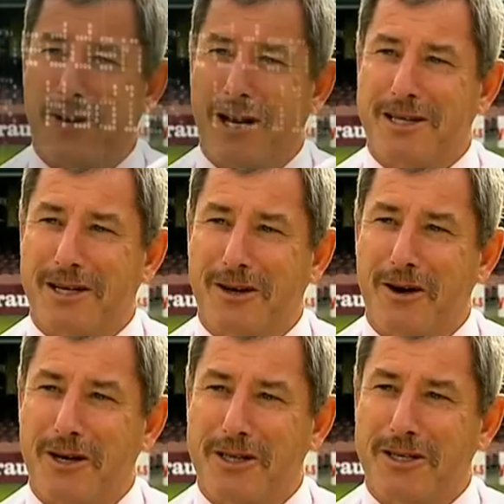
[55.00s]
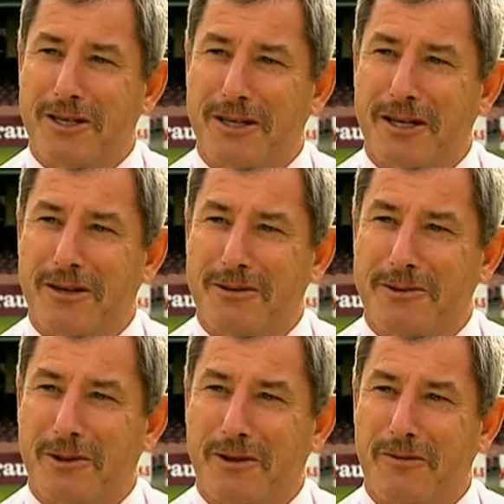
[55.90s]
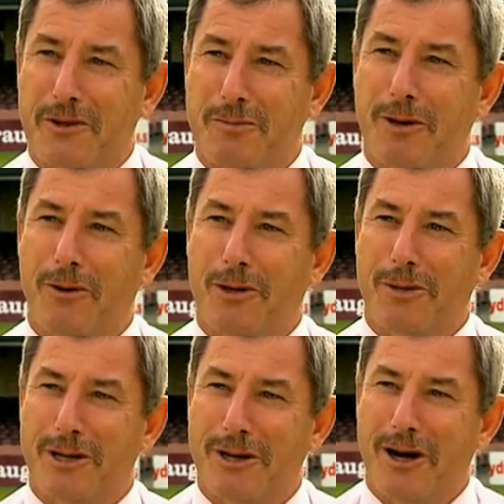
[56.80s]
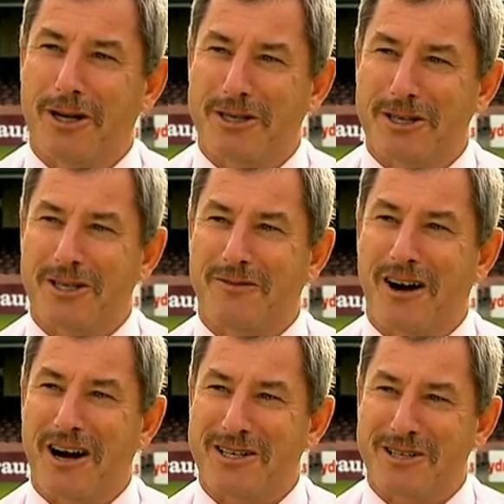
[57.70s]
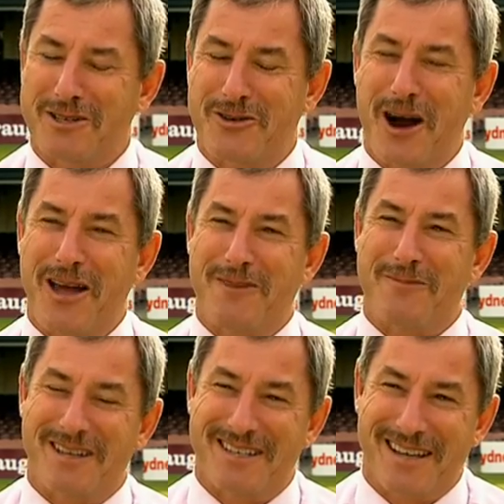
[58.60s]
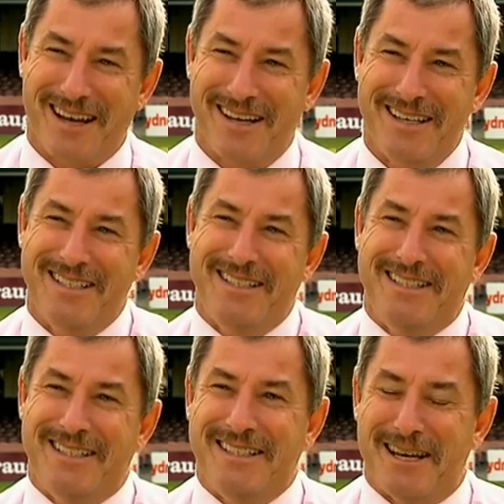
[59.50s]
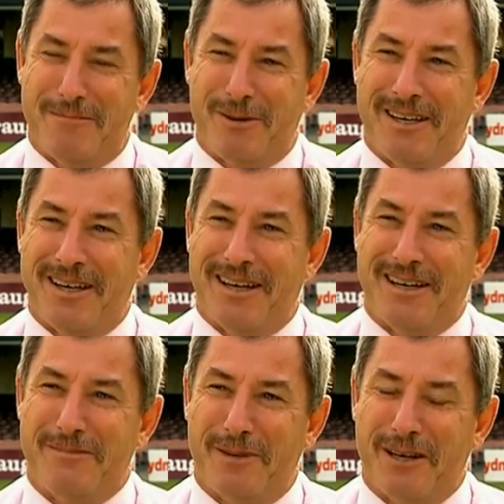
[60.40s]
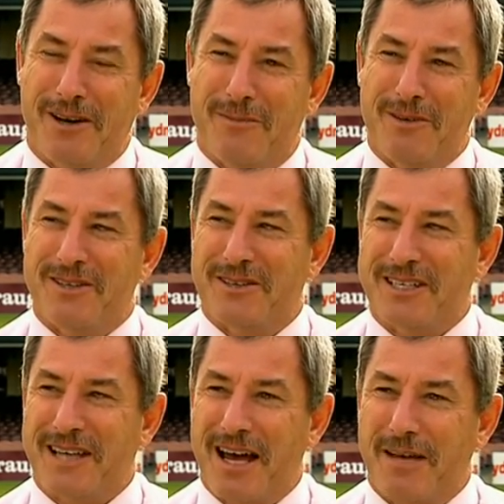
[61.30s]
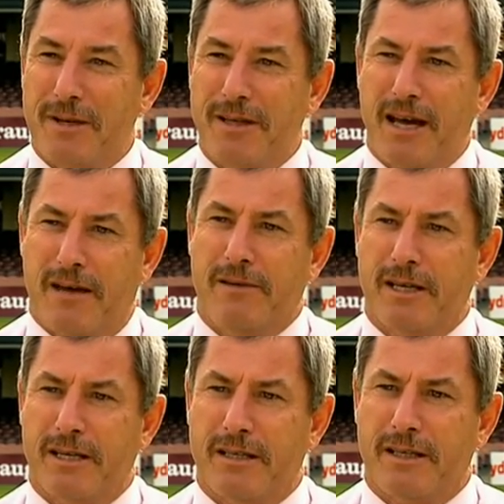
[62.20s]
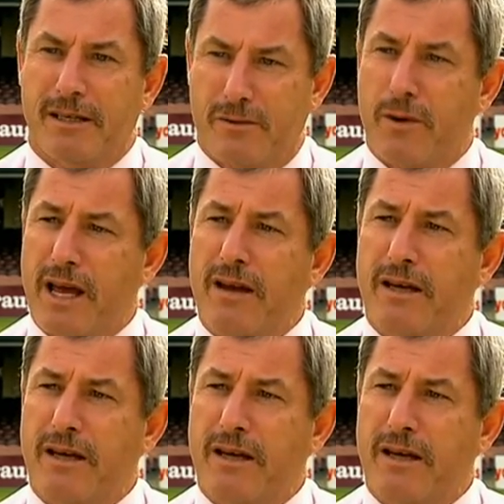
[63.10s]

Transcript: classic line, isn't it, that I was what the first bowler to be knighted since Sir Francis Drake, but uh, you know, pretty uh, pretty common sort of saying. But yeah, it, it's it's rare